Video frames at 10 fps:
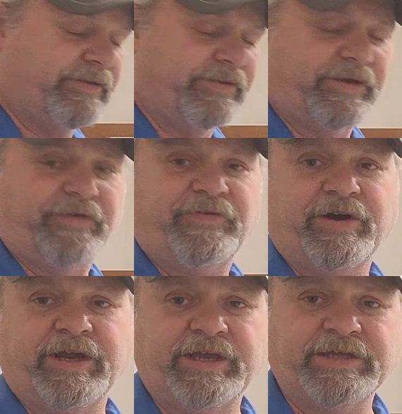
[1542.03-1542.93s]
they're a
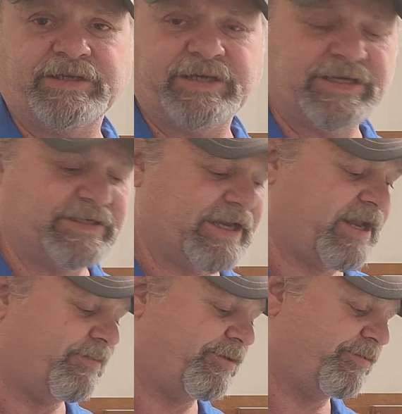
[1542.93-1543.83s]
very easy
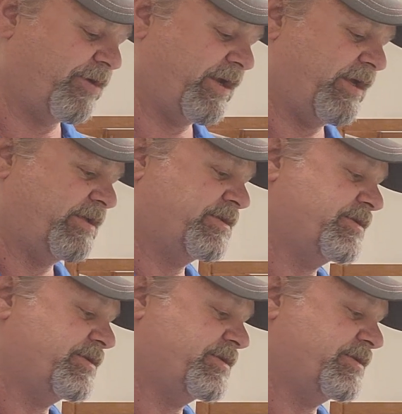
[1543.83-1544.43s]
animal to raise.